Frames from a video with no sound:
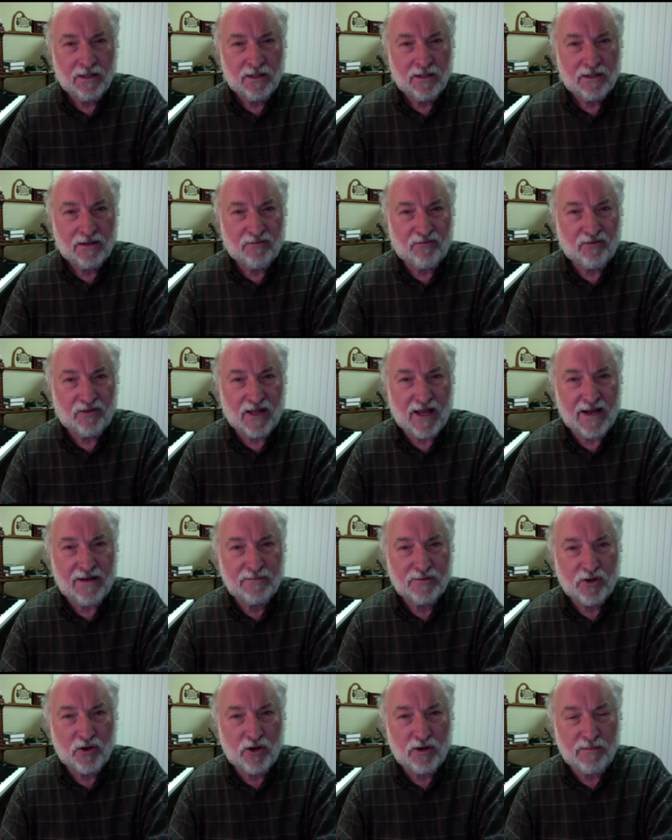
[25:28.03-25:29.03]
The flames
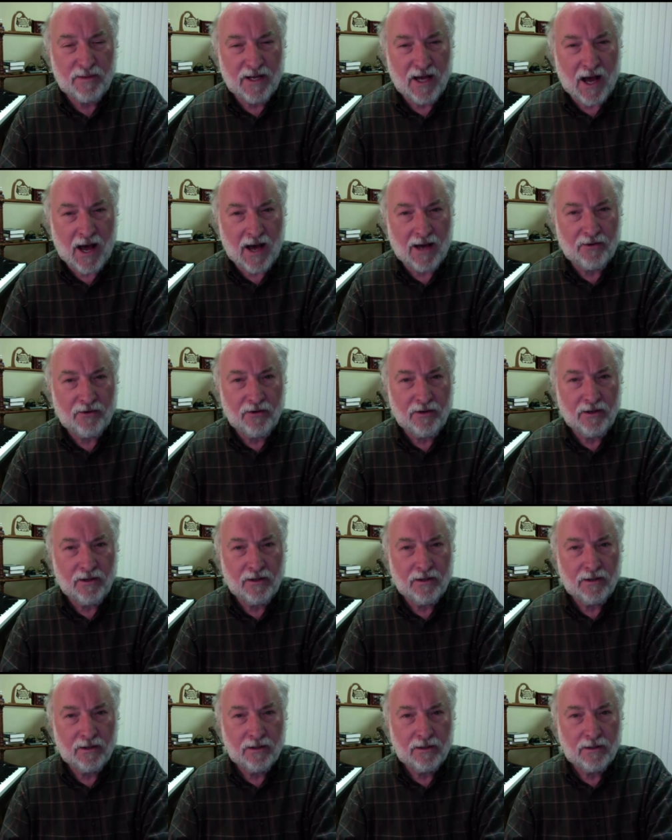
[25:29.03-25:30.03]
are going to be hotter?
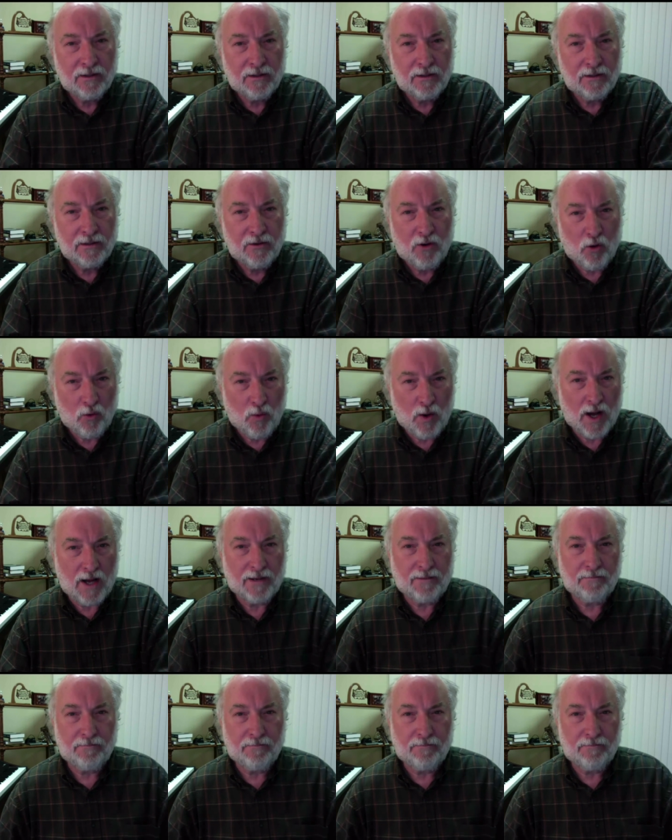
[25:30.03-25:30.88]
Or what?